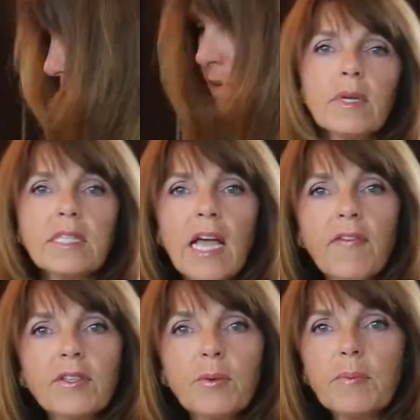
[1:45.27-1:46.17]
Once I
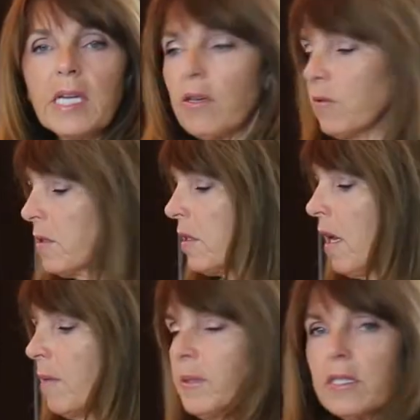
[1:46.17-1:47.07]
have the sweet potatoes
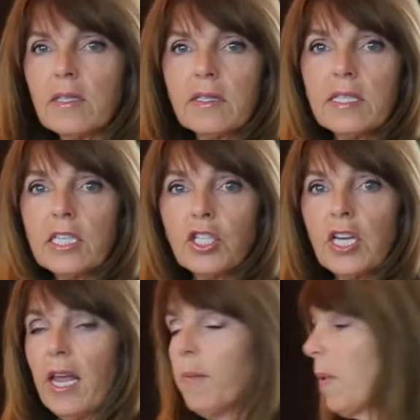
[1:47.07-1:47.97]
cut up into stick
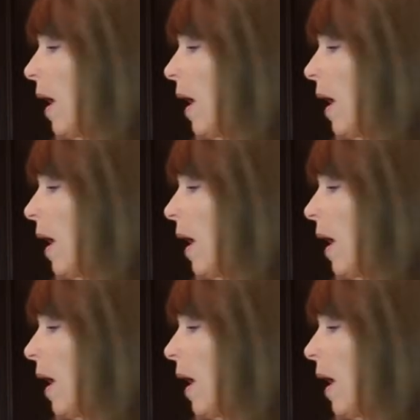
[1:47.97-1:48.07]
shape,